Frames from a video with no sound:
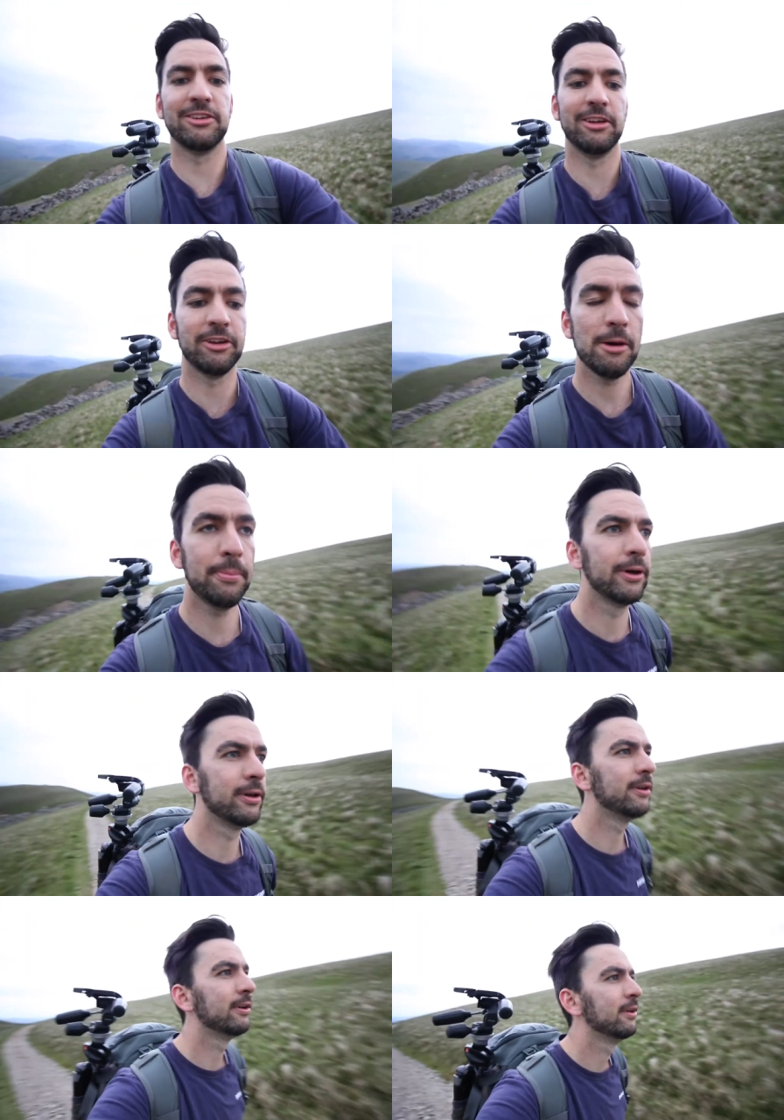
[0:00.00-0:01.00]
to the top,
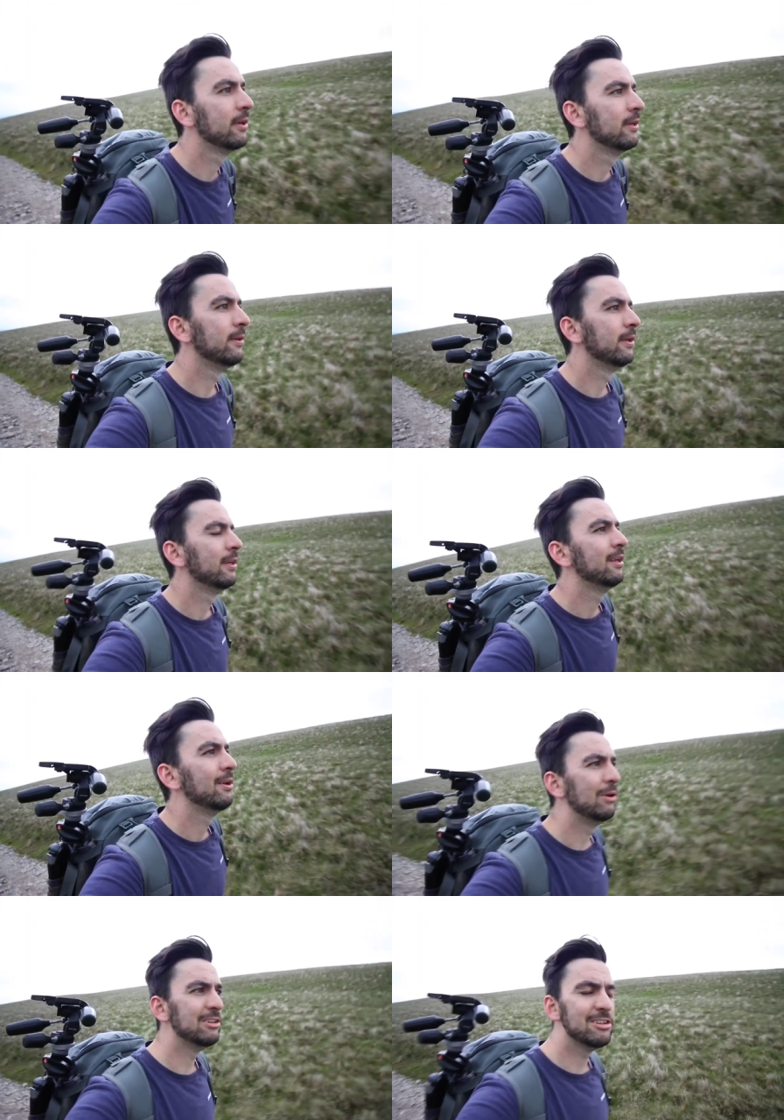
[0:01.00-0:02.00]

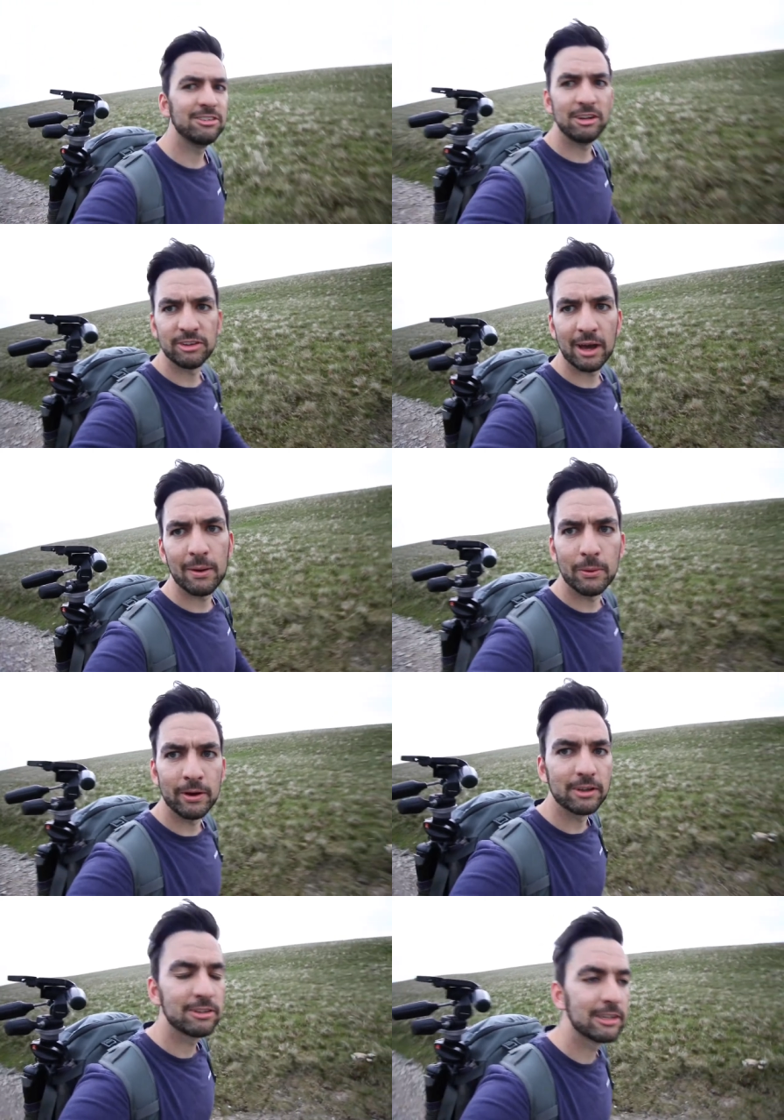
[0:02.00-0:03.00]
which is usually how it
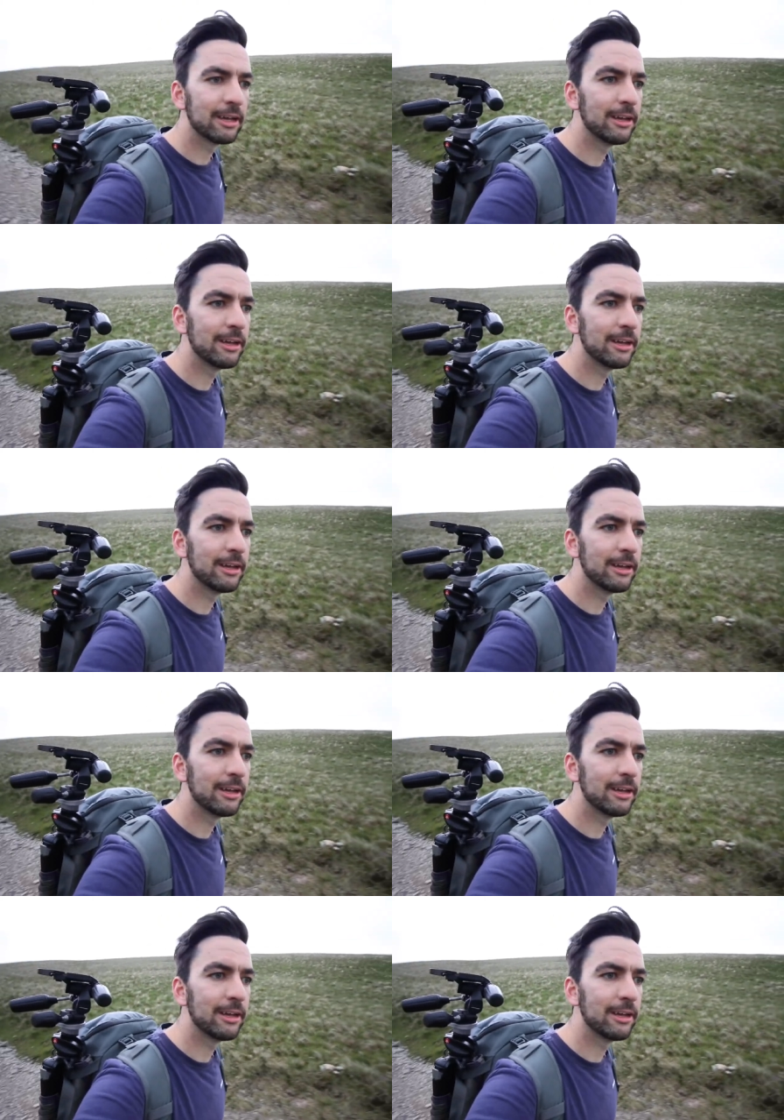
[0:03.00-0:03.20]
works.